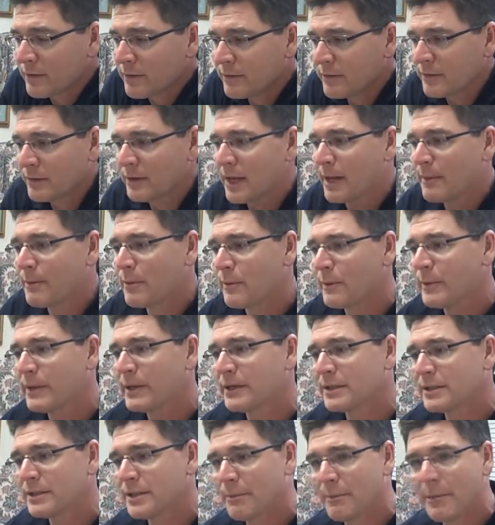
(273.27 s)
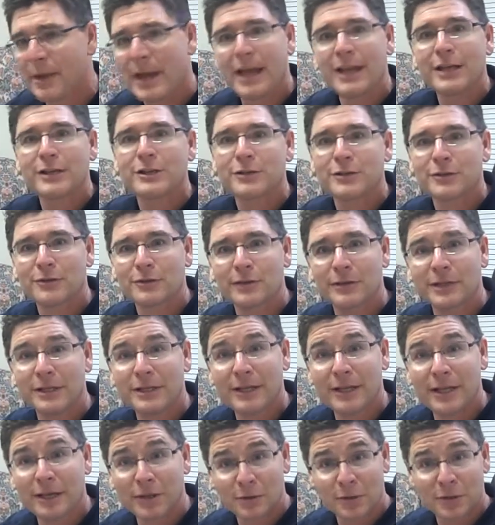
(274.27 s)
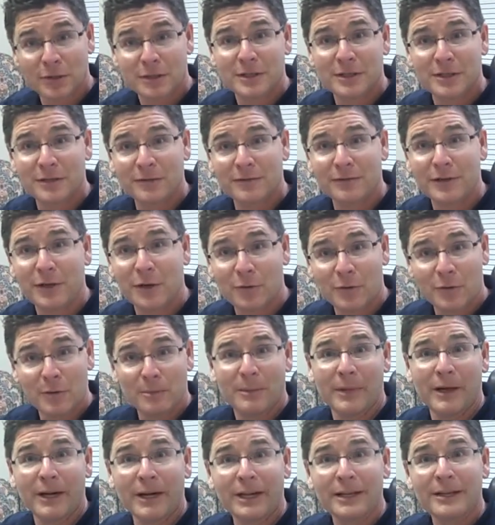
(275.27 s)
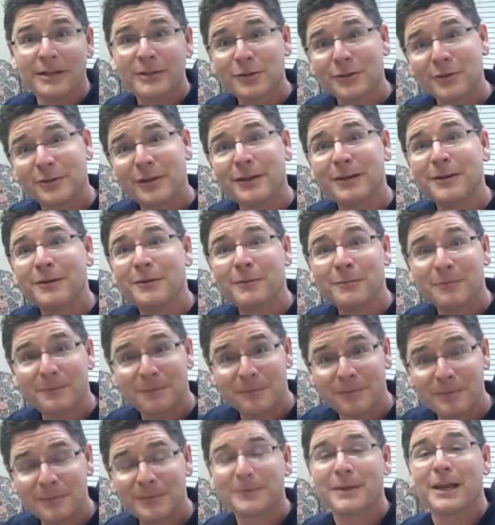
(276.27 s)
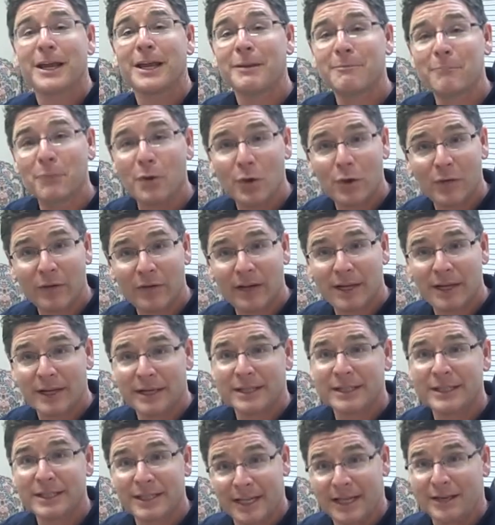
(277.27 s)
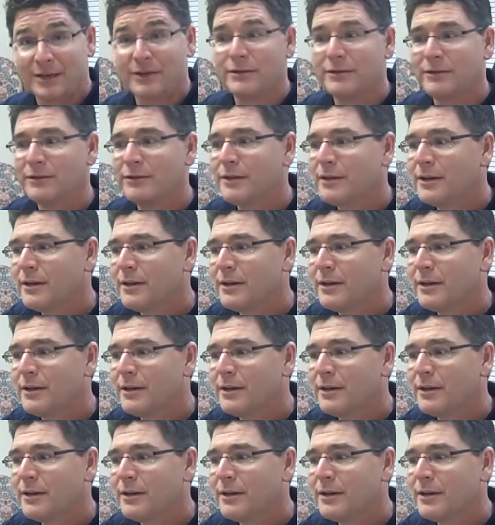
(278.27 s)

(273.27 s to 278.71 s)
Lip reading: dilemma, because the banks are in the interest of loaning money, so they're kind of motivated to sell.